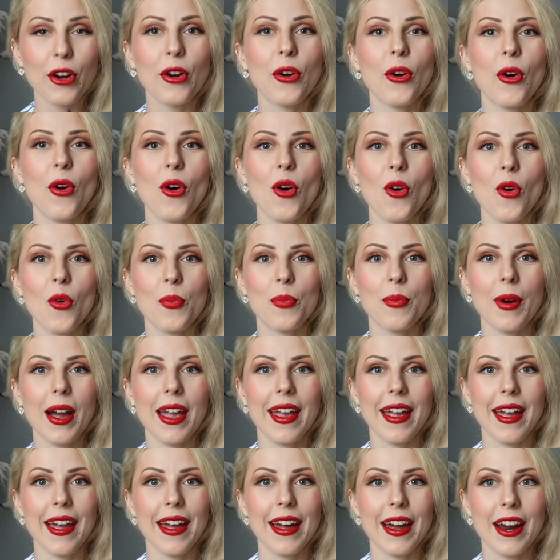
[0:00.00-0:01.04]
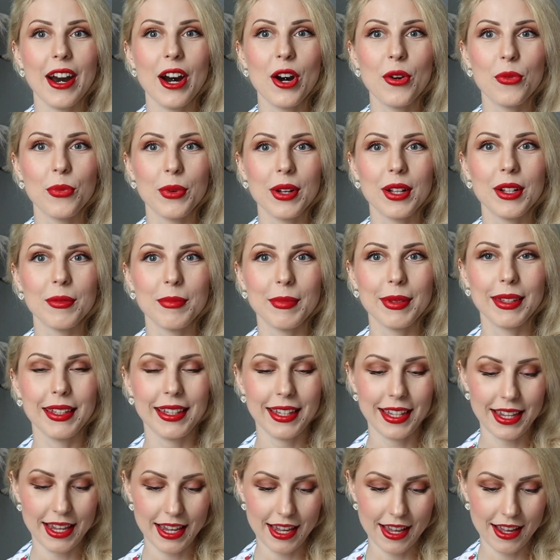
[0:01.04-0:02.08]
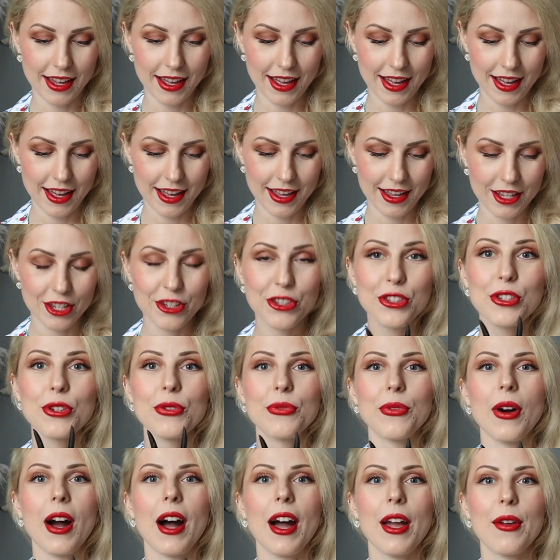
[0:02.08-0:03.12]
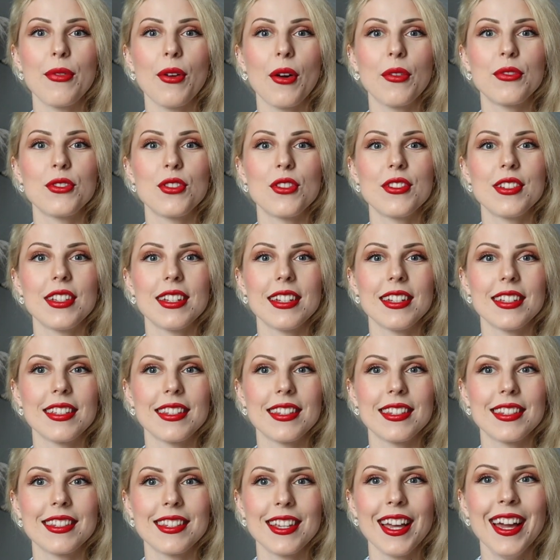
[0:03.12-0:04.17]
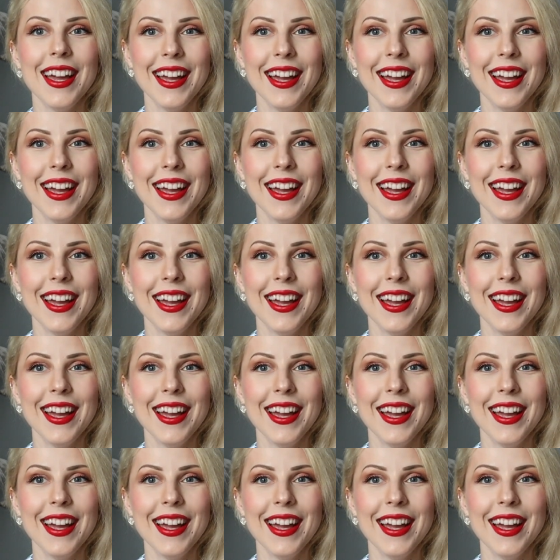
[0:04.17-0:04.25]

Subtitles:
hope my hair will be survive after this.